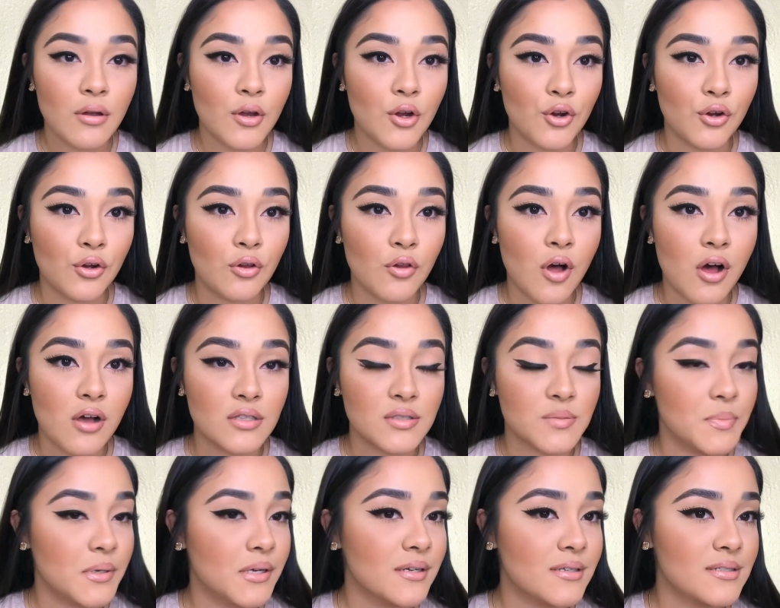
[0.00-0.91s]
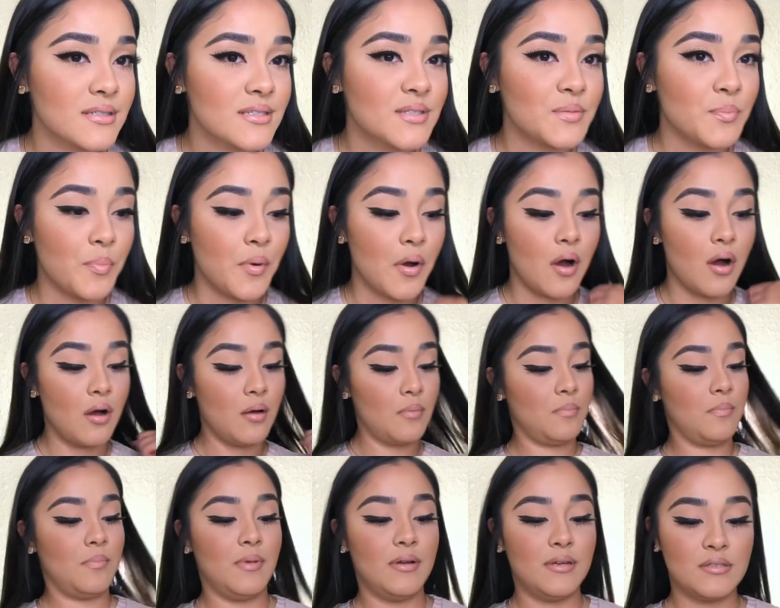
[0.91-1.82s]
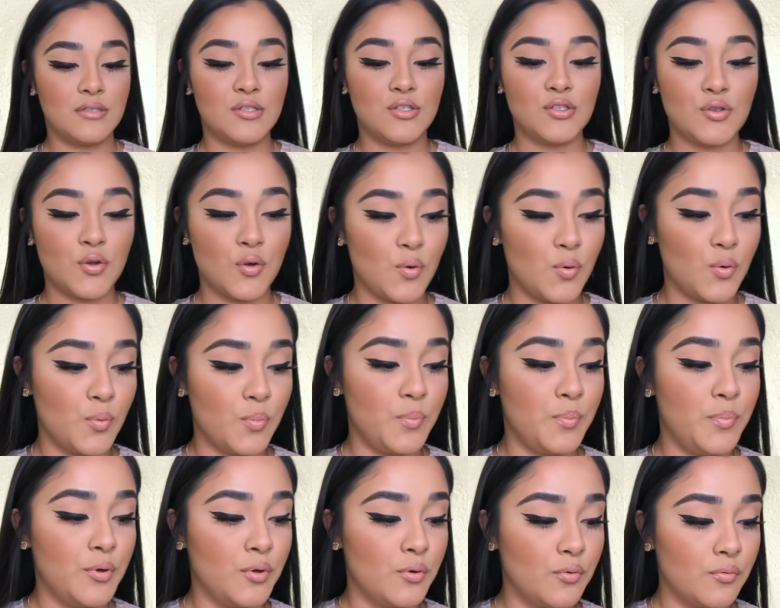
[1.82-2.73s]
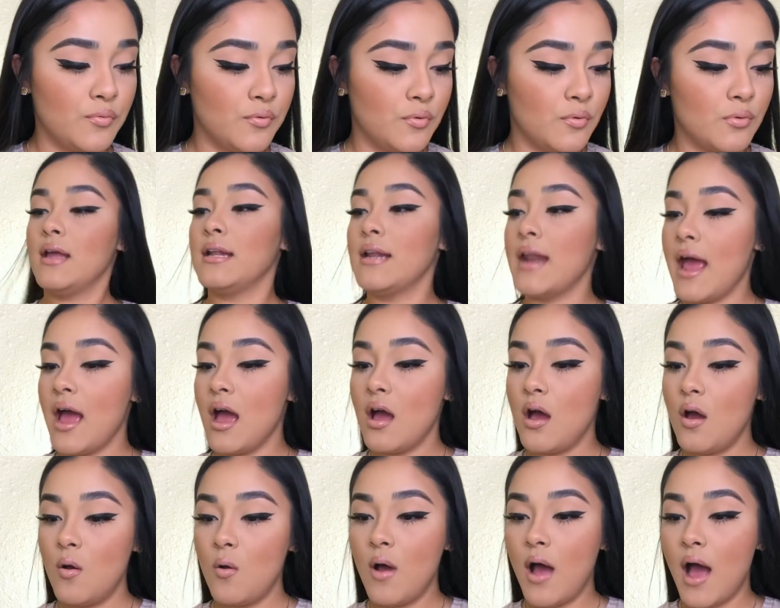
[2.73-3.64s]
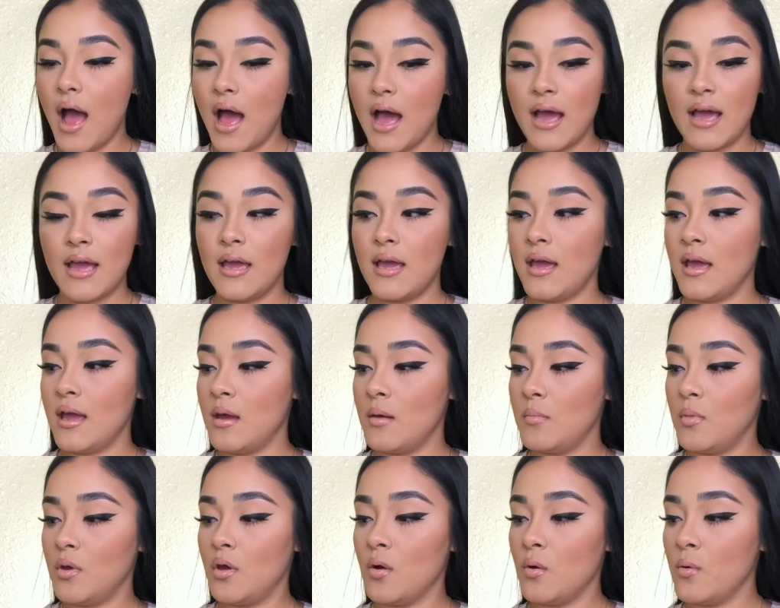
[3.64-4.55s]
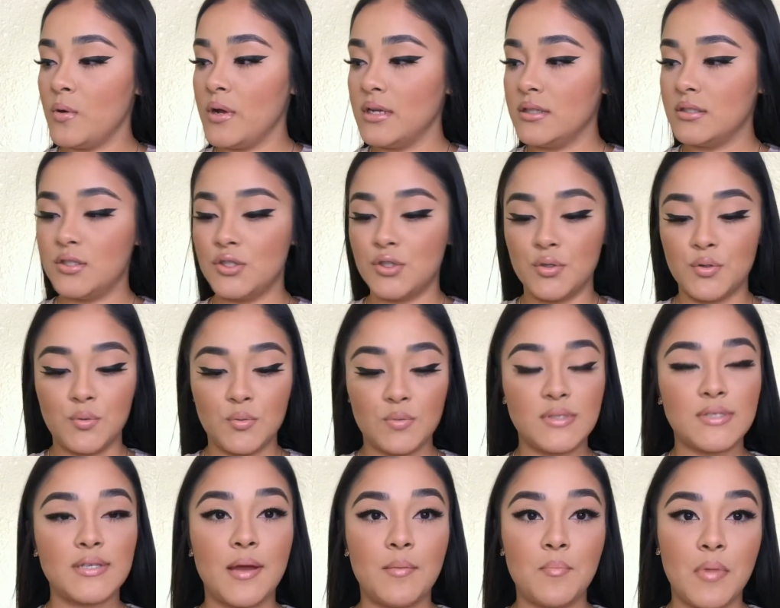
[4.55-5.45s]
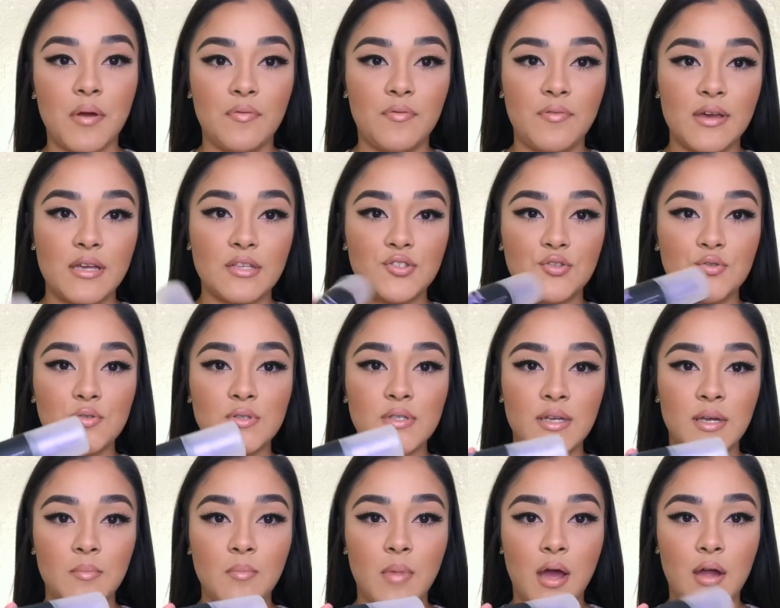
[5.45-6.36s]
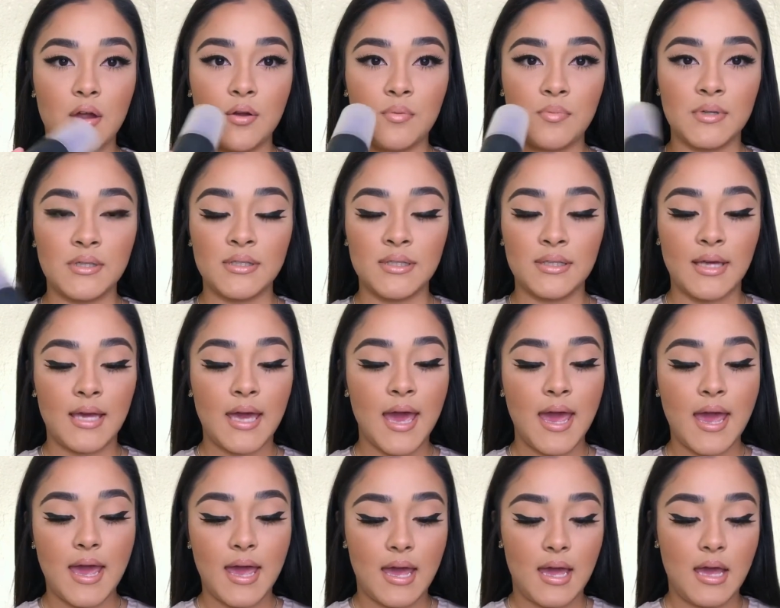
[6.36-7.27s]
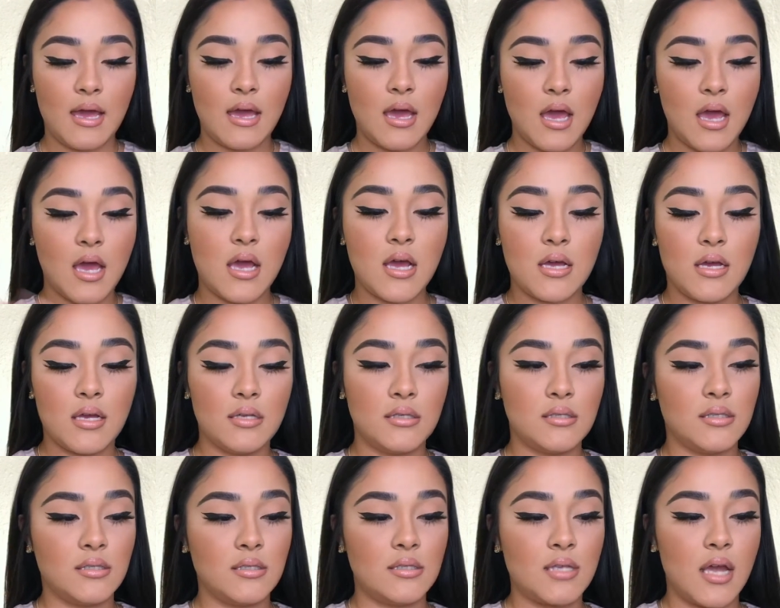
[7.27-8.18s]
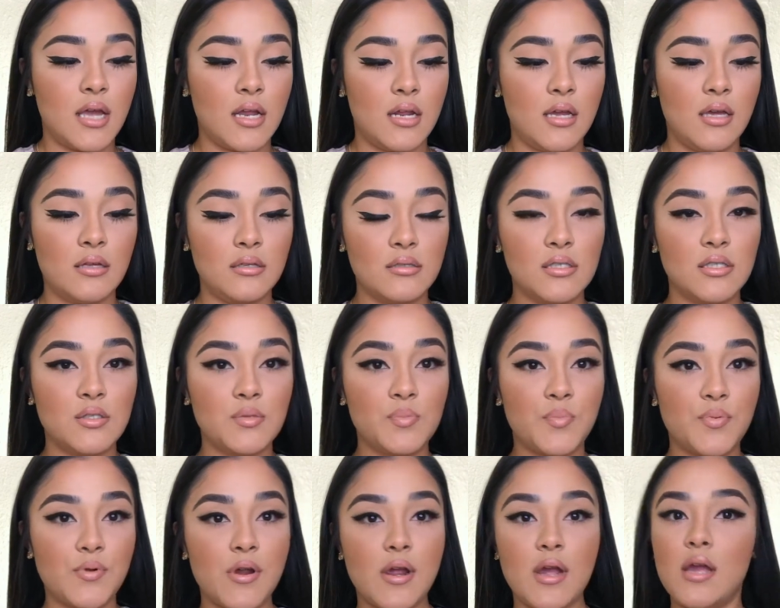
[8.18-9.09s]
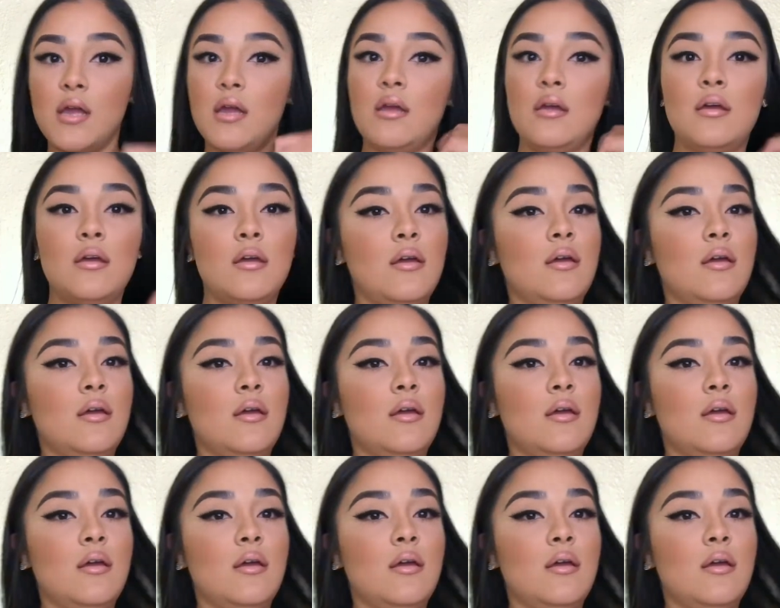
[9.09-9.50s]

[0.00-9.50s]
or gloss because it's bomb. It's so beautiful. Now I am going to set my face using my Urban Decay setting spray.